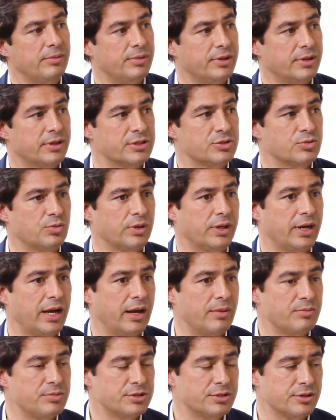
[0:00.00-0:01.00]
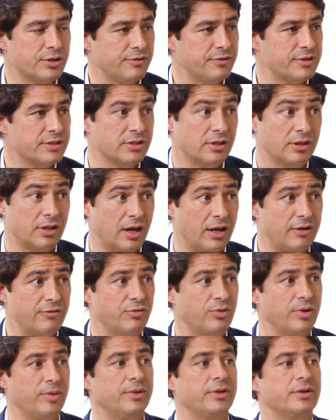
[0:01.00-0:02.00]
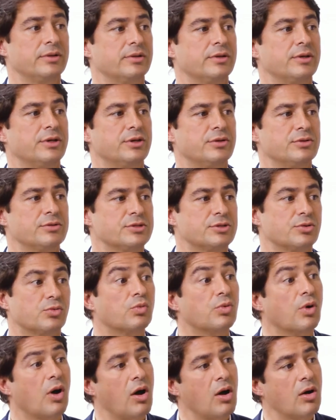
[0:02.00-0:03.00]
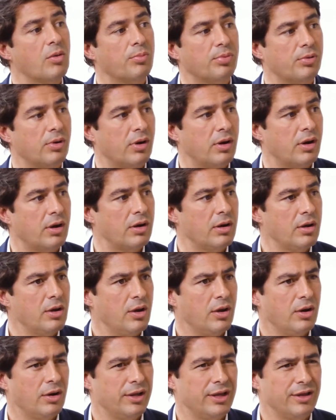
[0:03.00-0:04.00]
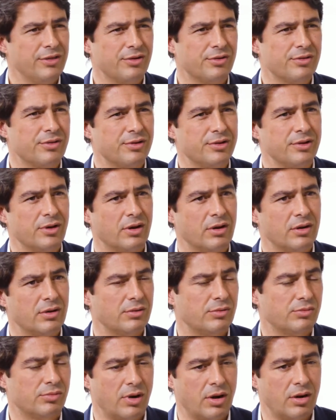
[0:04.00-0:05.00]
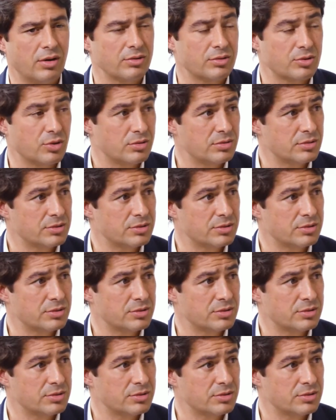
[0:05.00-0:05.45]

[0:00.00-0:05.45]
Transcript: Because what I observe is a lot of women use the wrong bra, either the wrong